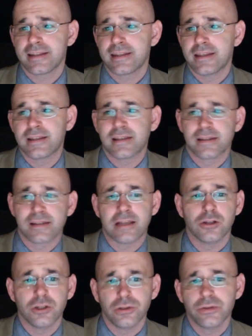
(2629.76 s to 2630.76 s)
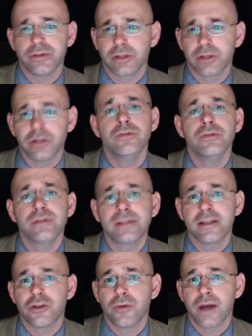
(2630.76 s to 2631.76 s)
This is a lose lose
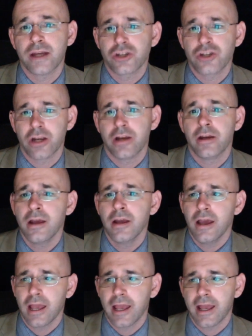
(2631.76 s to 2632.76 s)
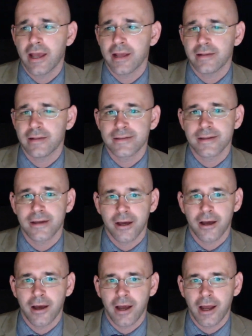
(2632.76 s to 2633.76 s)
situation, and
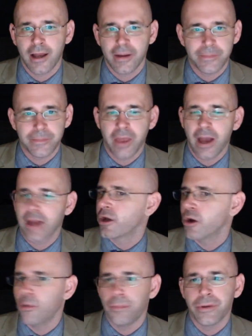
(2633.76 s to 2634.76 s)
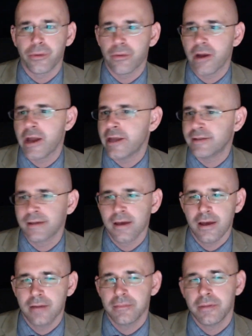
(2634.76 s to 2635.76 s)
uh, I I hope you're right
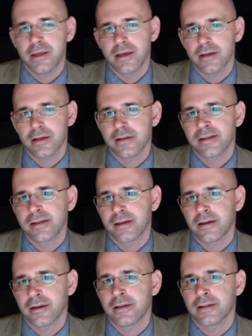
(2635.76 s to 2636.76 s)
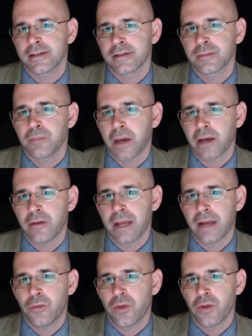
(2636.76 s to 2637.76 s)
because uh,
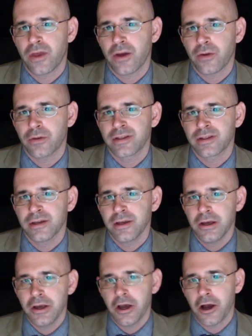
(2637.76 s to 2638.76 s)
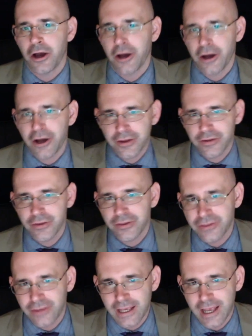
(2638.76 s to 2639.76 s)
Spider-Man without uh,
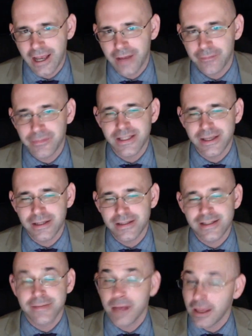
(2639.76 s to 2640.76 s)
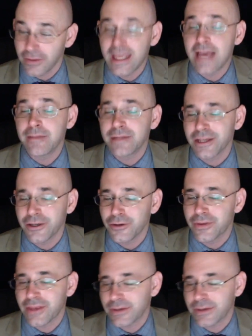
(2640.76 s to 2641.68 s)
the MC the MCU without